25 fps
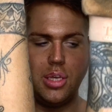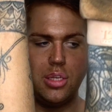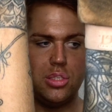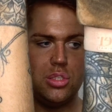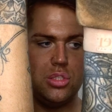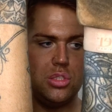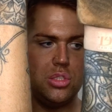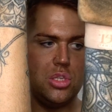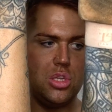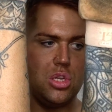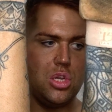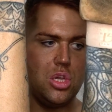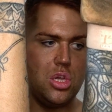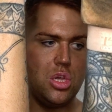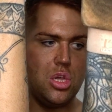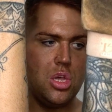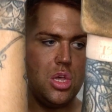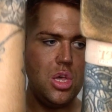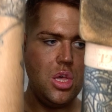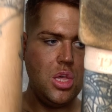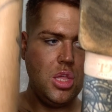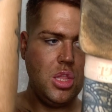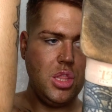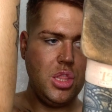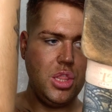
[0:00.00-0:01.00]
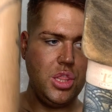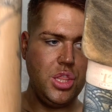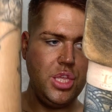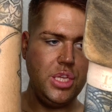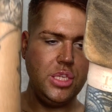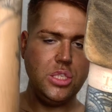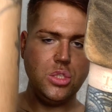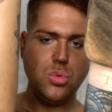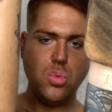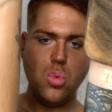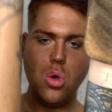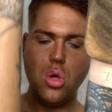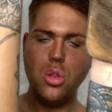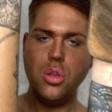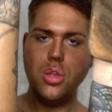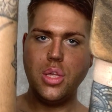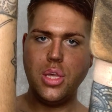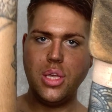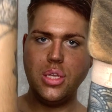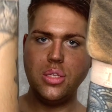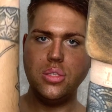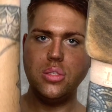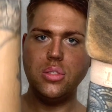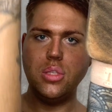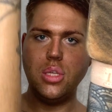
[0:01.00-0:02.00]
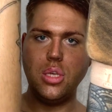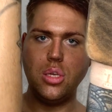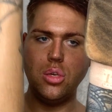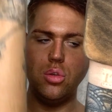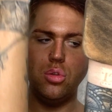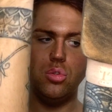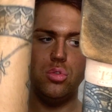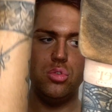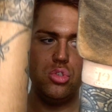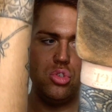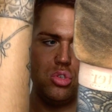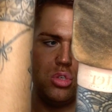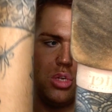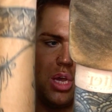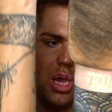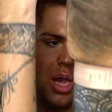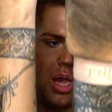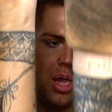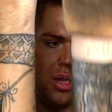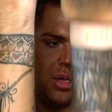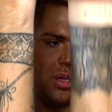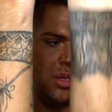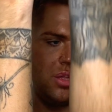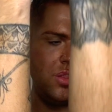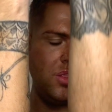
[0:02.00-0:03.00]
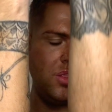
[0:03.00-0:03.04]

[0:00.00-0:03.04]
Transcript: So this one is the ultra dark and